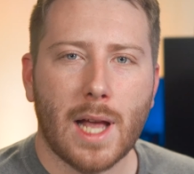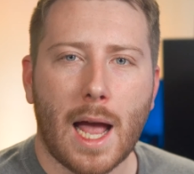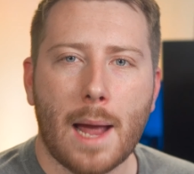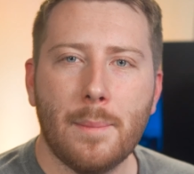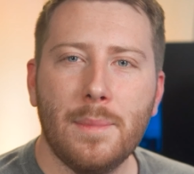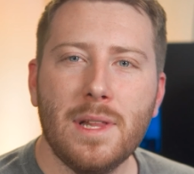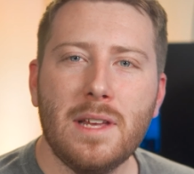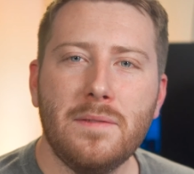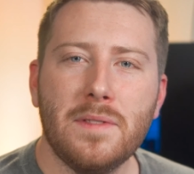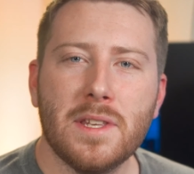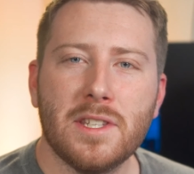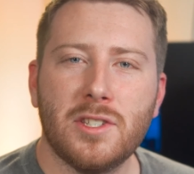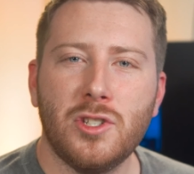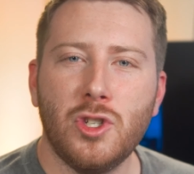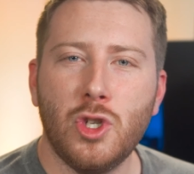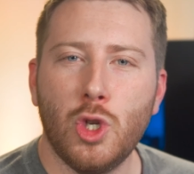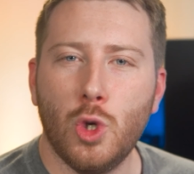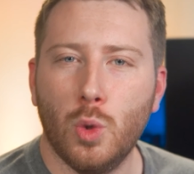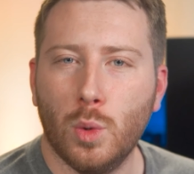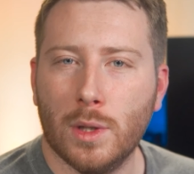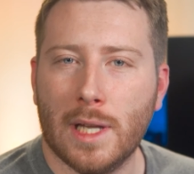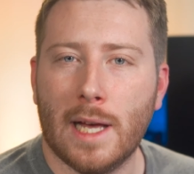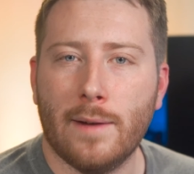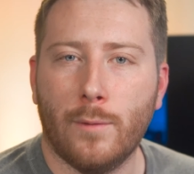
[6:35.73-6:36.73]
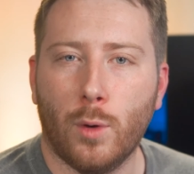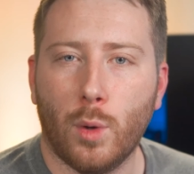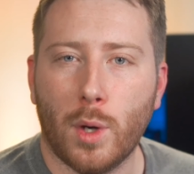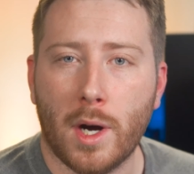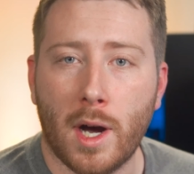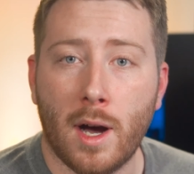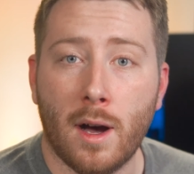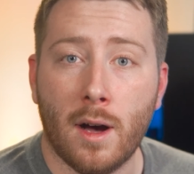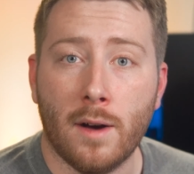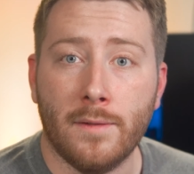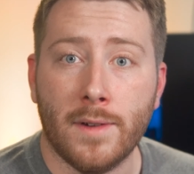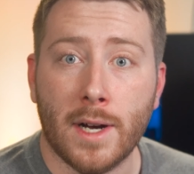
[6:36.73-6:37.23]
I believe this new level
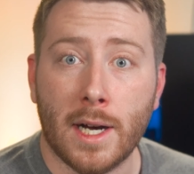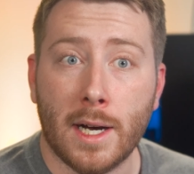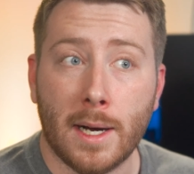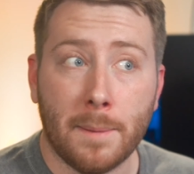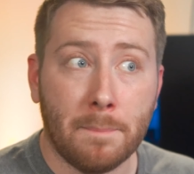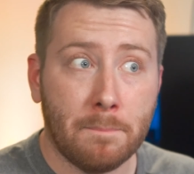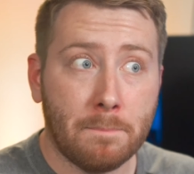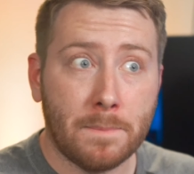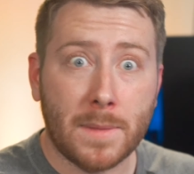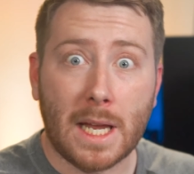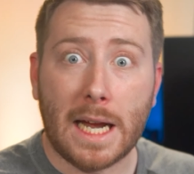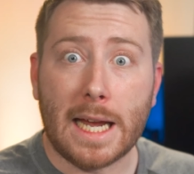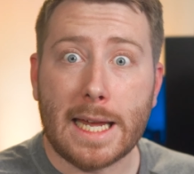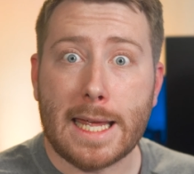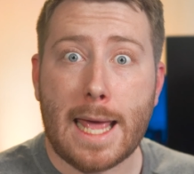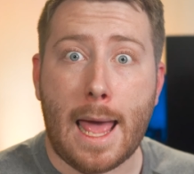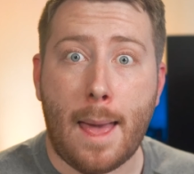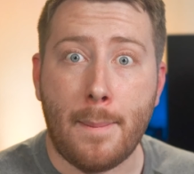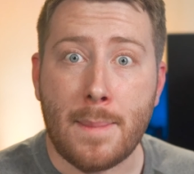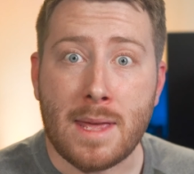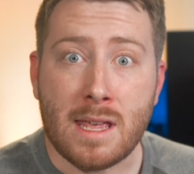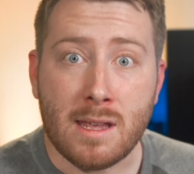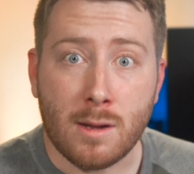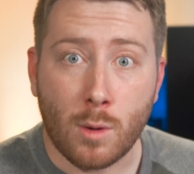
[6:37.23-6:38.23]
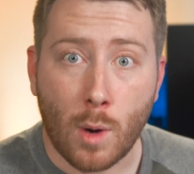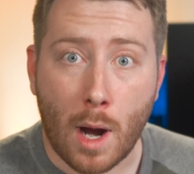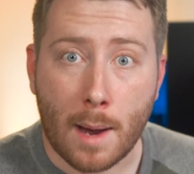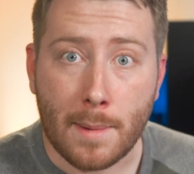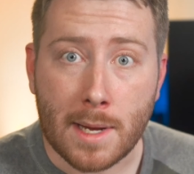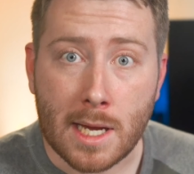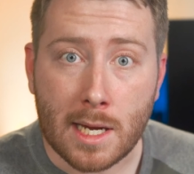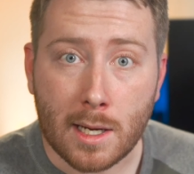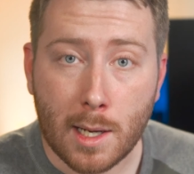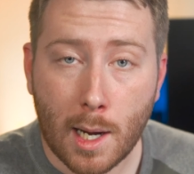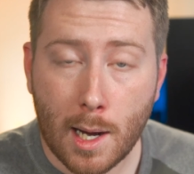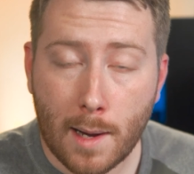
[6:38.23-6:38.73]
of uh,
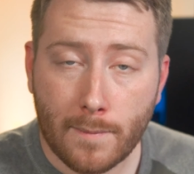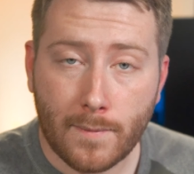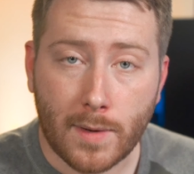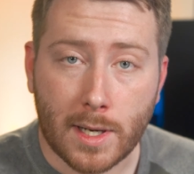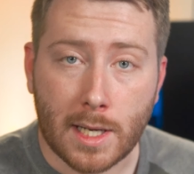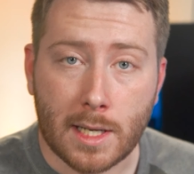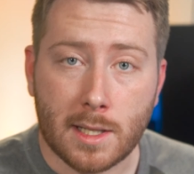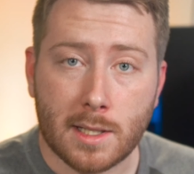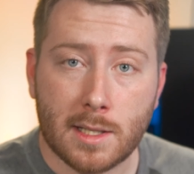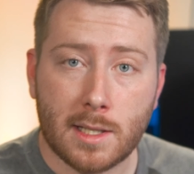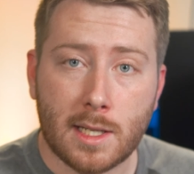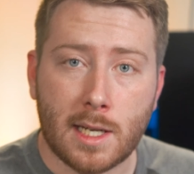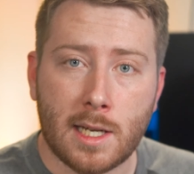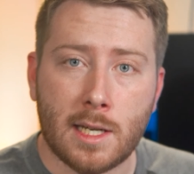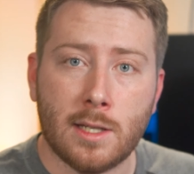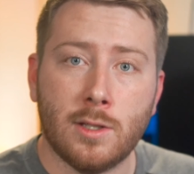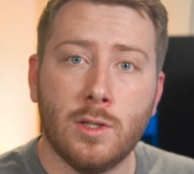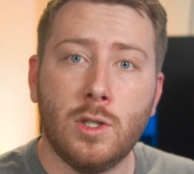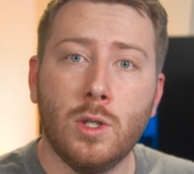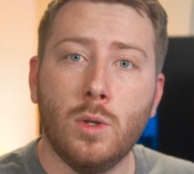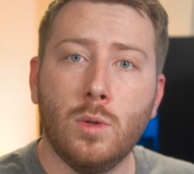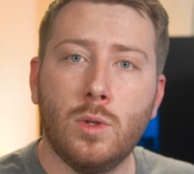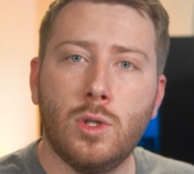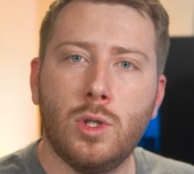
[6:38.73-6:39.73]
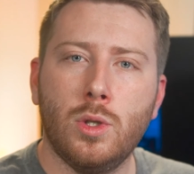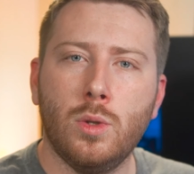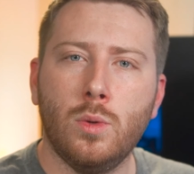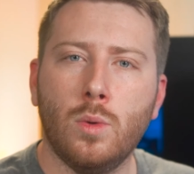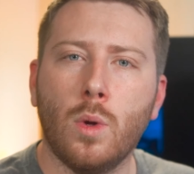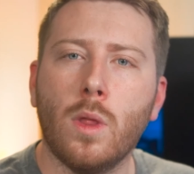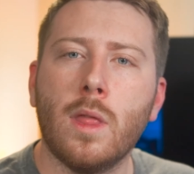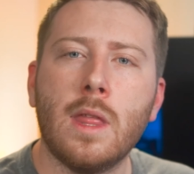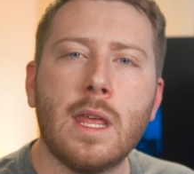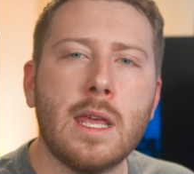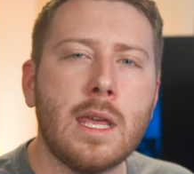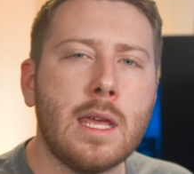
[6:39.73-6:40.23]
Grabby confidence is due
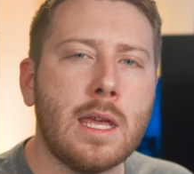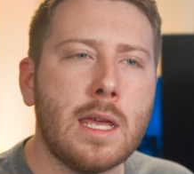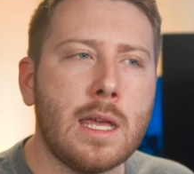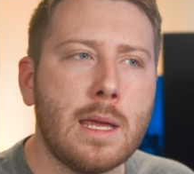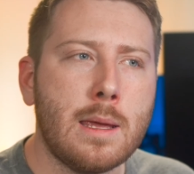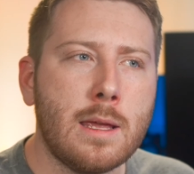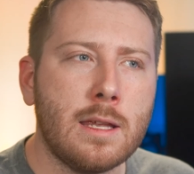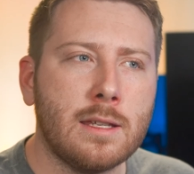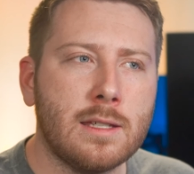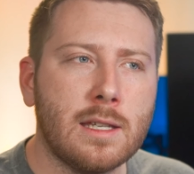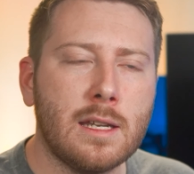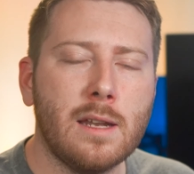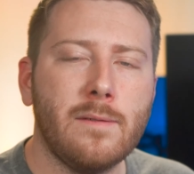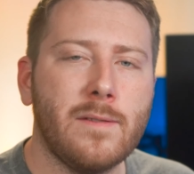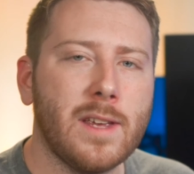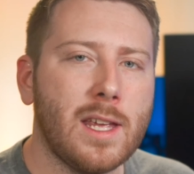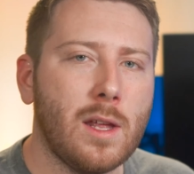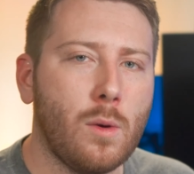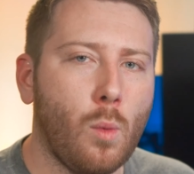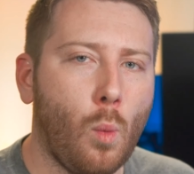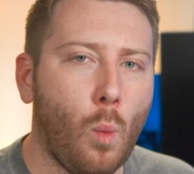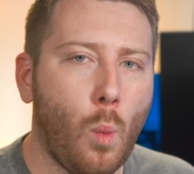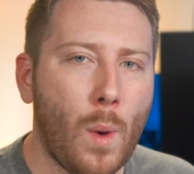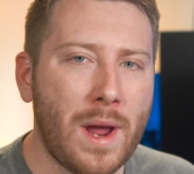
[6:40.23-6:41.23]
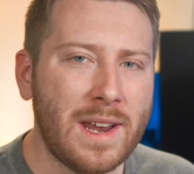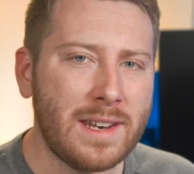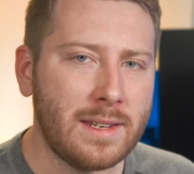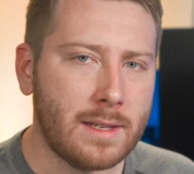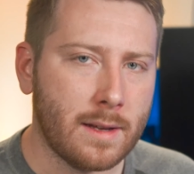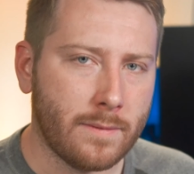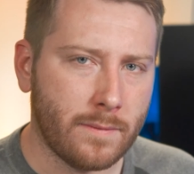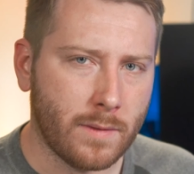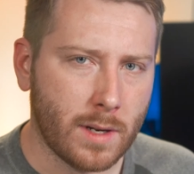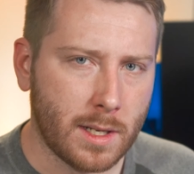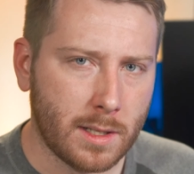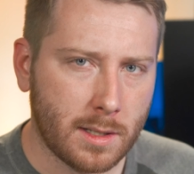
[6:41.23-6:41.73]
to the significant weight
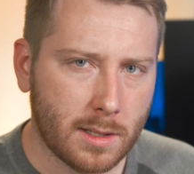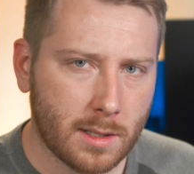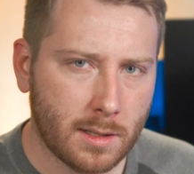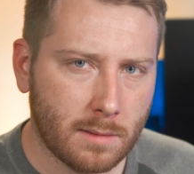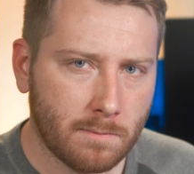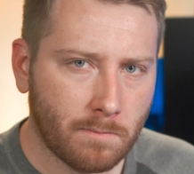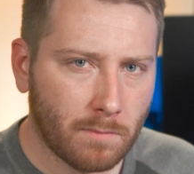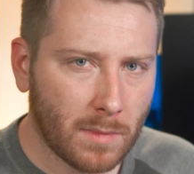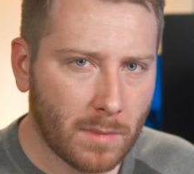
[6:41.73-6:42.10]
difference.